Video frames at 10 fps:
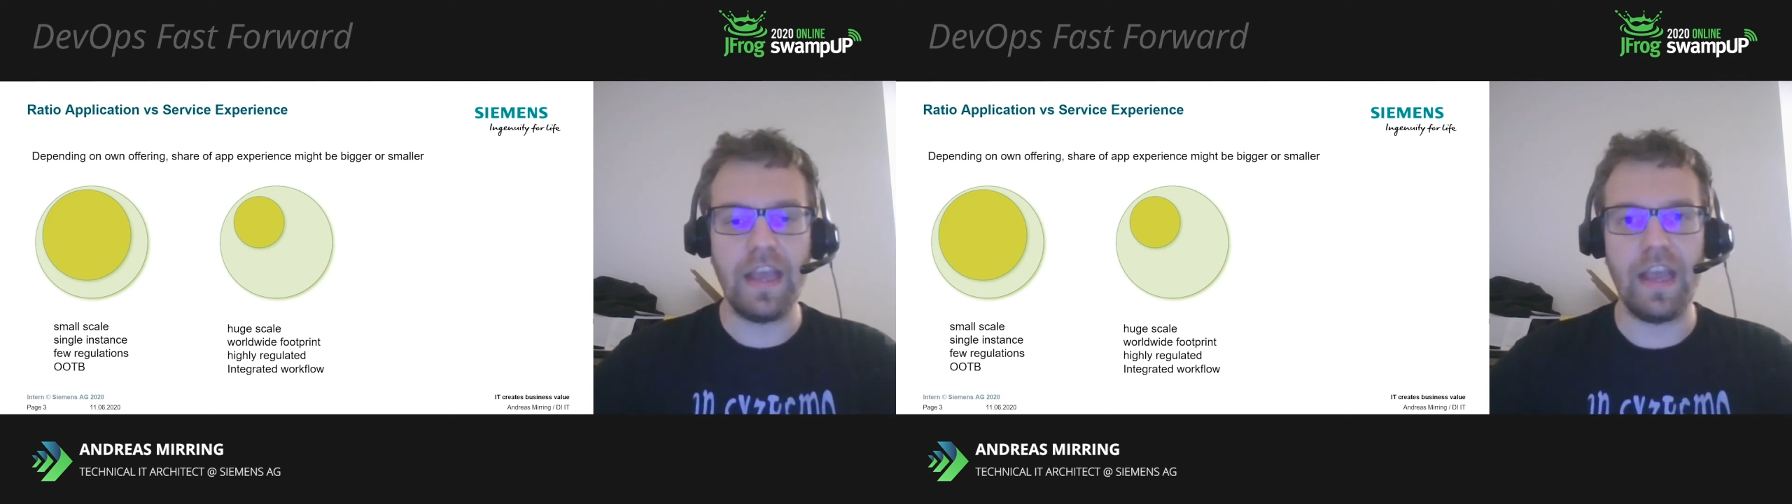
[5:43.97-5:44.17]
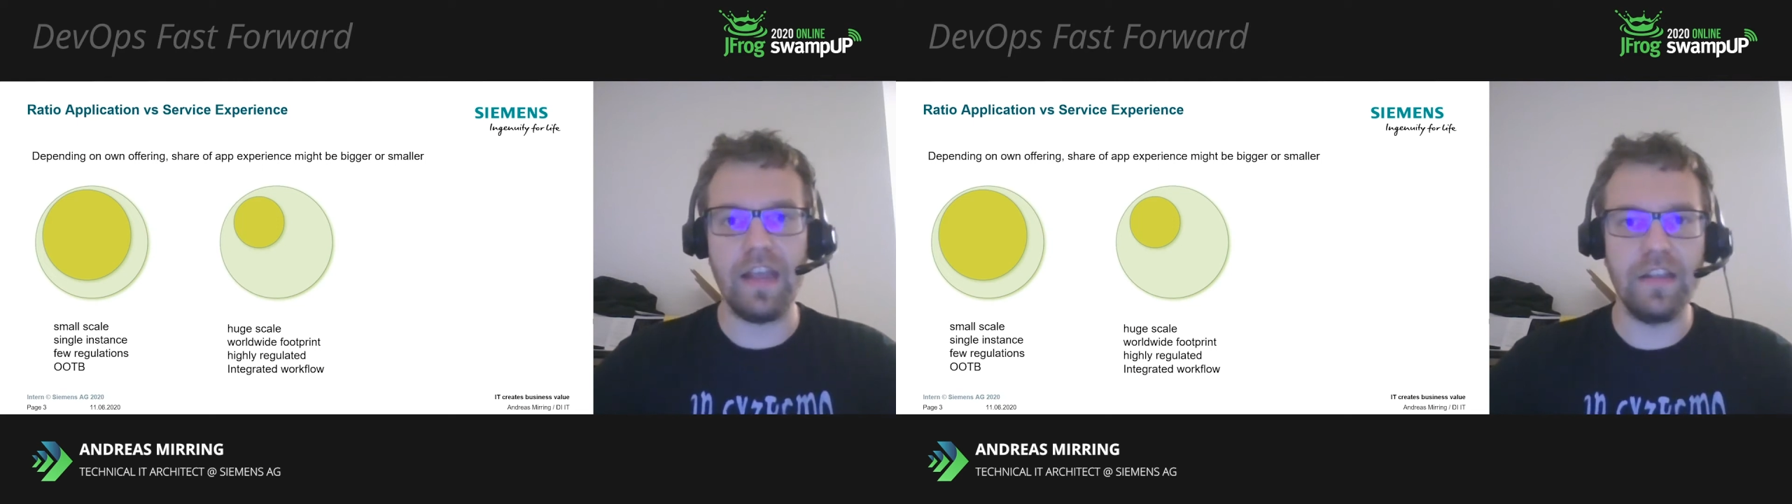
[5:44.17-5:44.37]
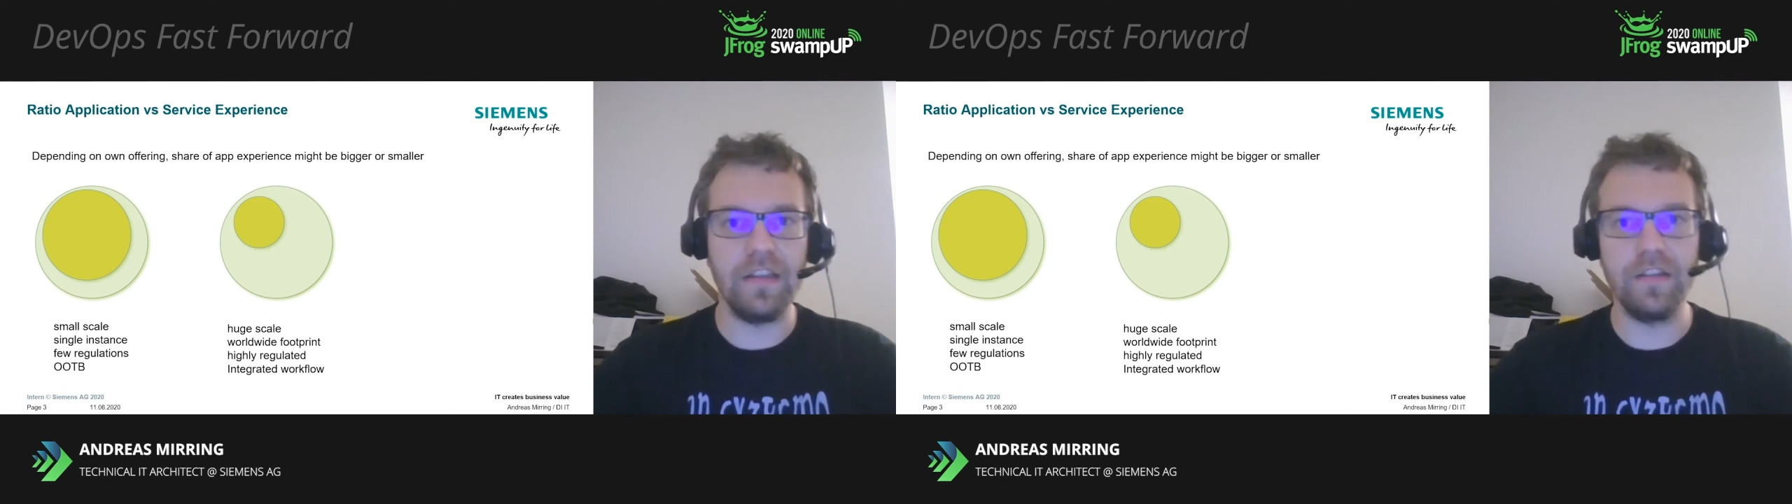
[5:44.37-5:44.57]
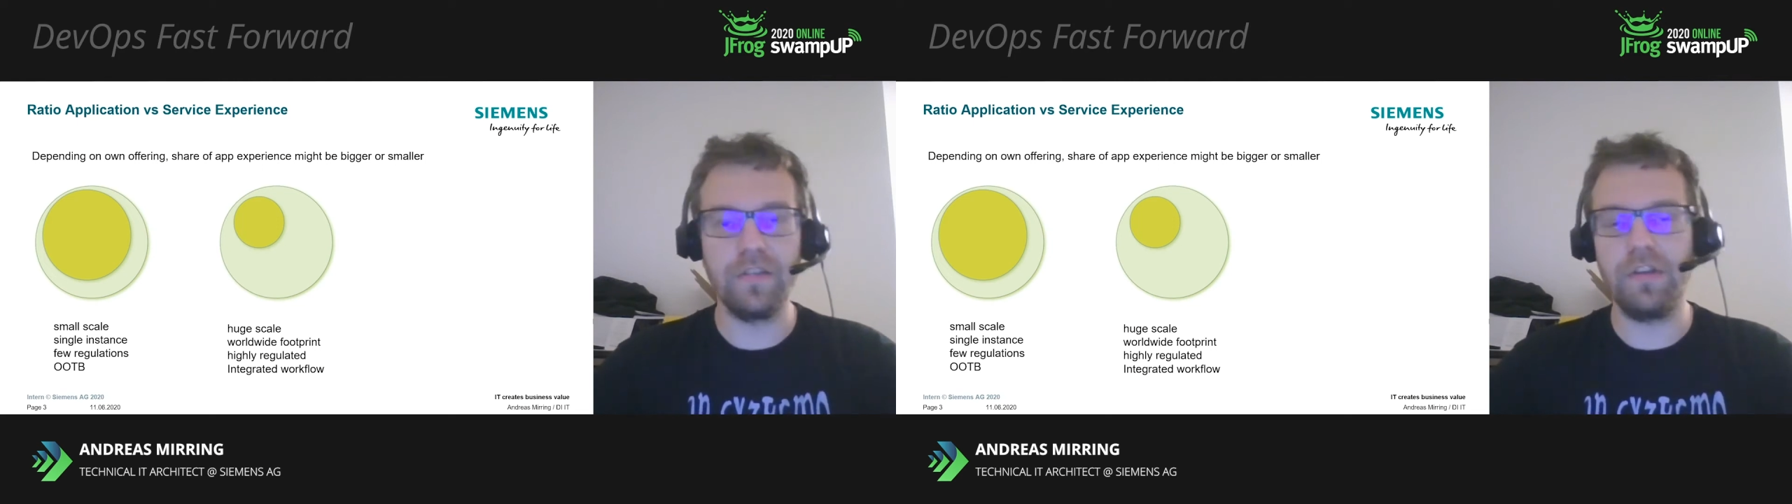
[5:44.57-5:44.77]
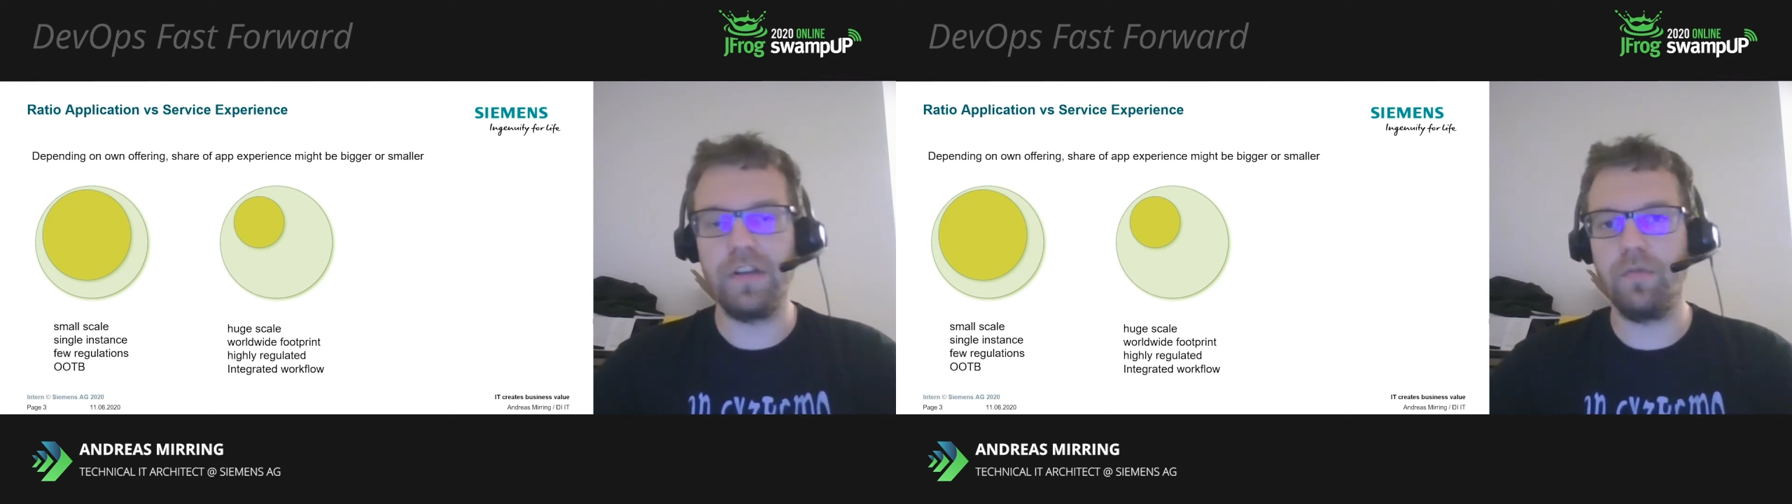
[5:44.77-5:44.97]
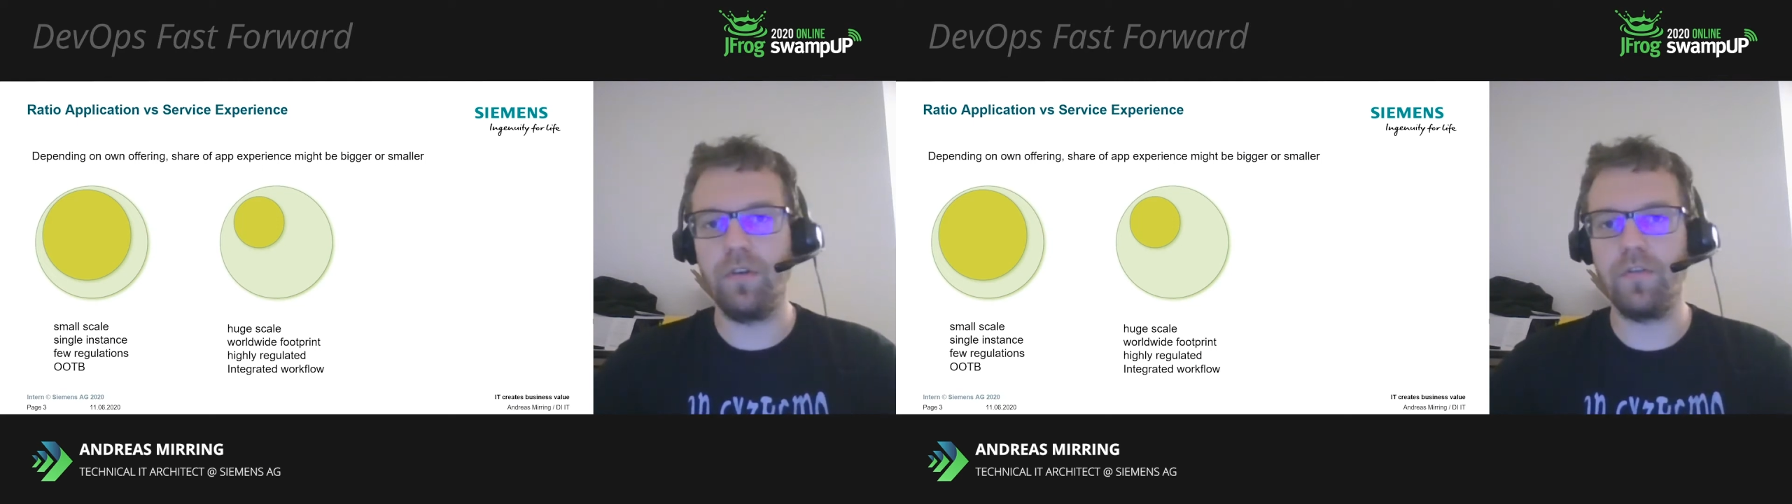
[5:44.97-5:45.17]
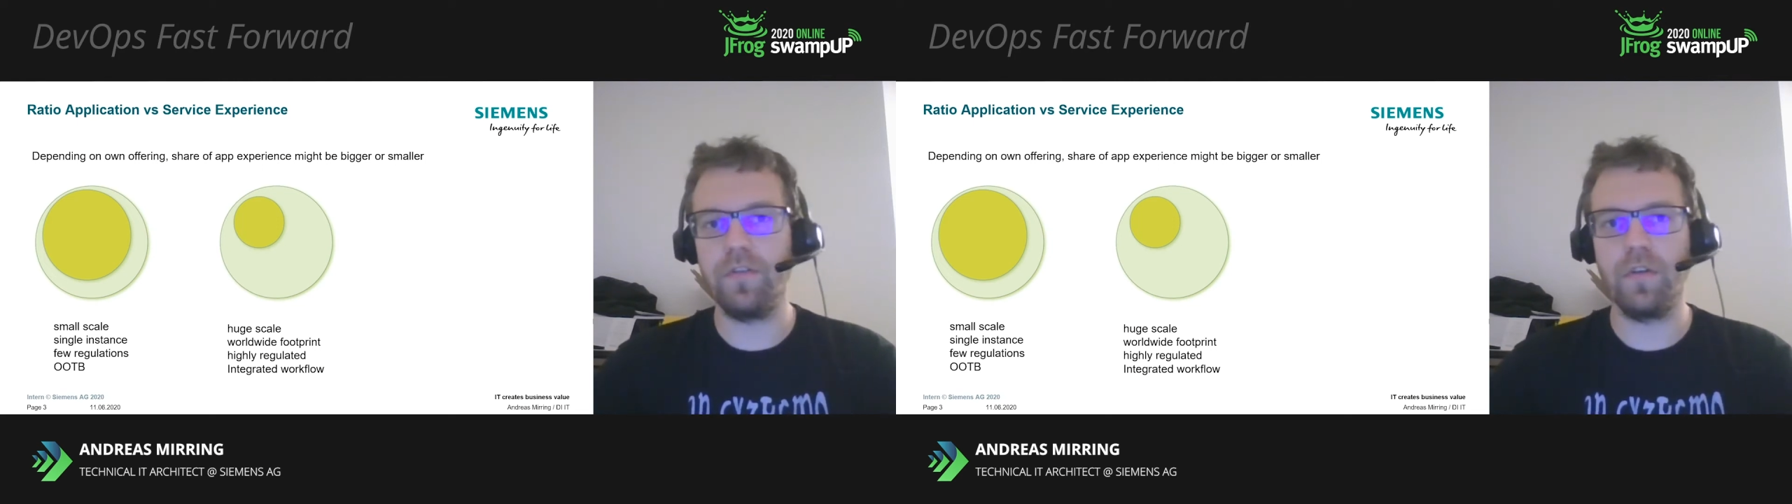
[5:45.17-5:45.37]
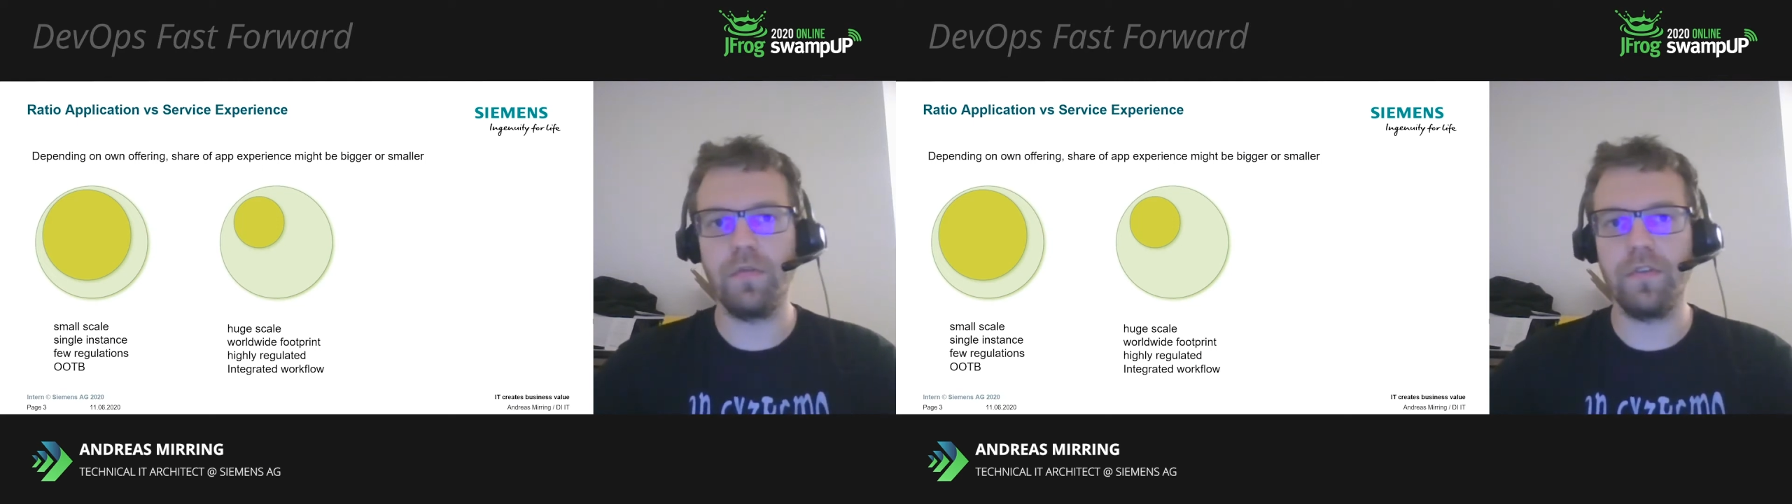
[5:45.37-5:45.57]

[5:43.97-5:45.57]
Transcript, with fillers: and an integrated workflow